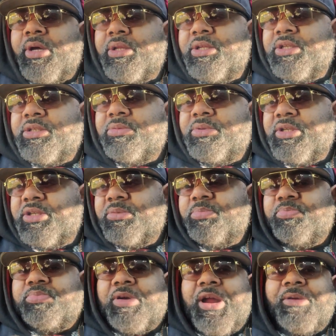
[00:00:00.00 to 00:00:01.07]
This
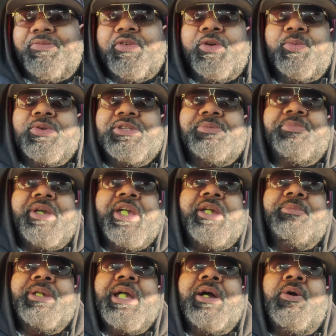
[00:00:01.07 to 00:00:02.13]
prop firm wasn't
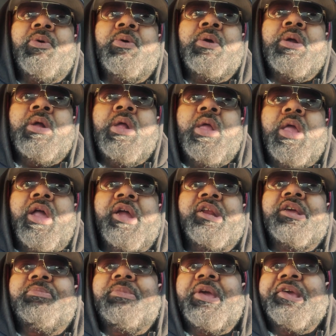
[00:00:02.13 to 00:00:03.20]
paying me out.
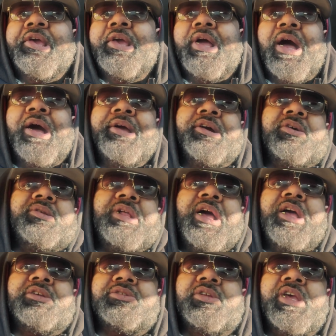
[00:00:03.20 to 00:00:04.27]
And I ain't gonna
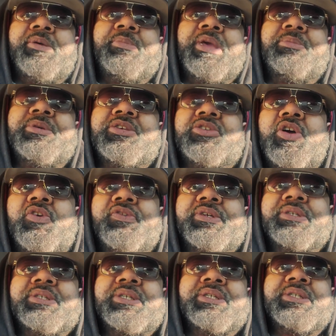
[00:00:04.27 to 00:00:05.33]
lie, it made me start
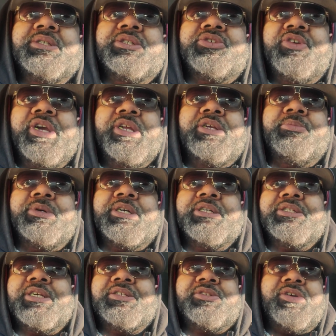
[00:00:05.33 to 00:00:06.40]
resenting trading,
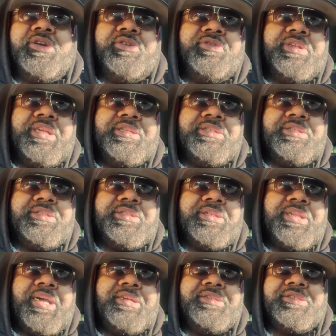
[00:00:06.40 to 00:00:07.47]
because I started realizing there's a
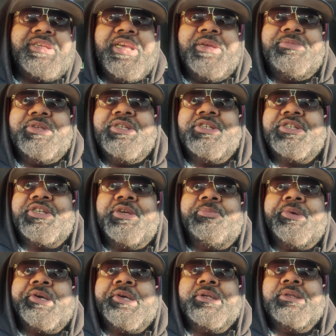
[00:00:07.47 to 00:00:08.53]
lot of scams in this shit.
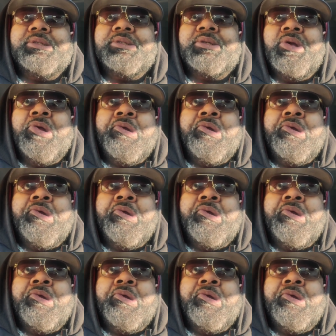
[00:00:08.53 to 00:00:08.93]
Because